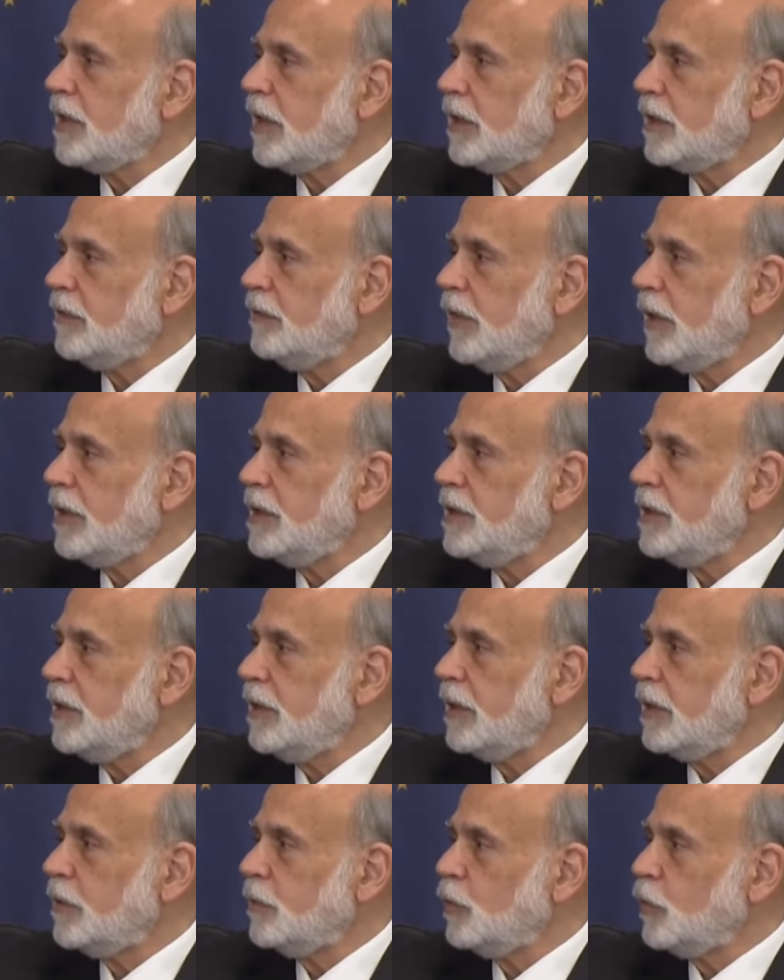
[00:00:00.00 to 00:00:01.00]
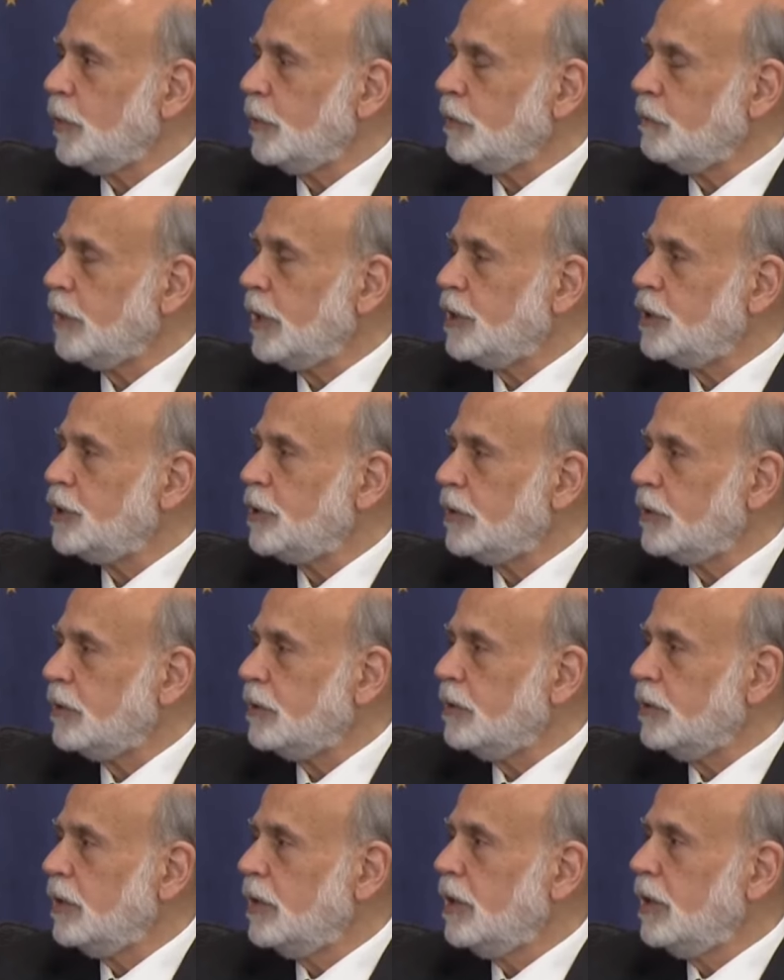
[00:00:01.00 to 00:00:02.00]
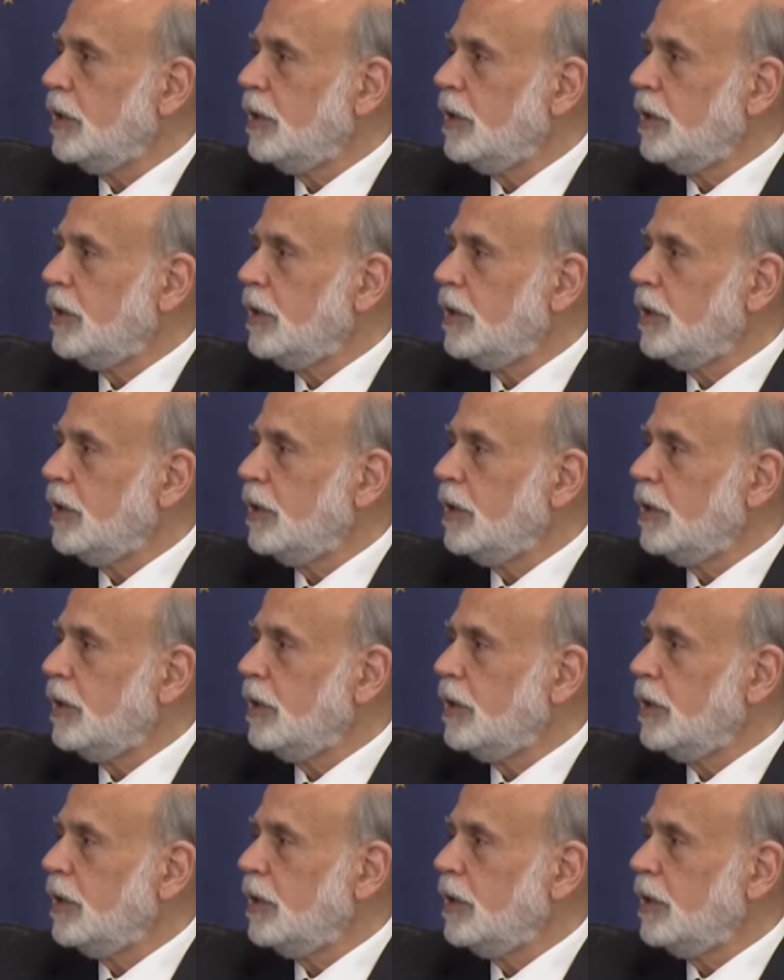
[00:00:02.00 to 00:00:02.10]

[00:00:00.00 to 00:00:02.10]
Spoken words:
like the vacancy to unemployment ratio,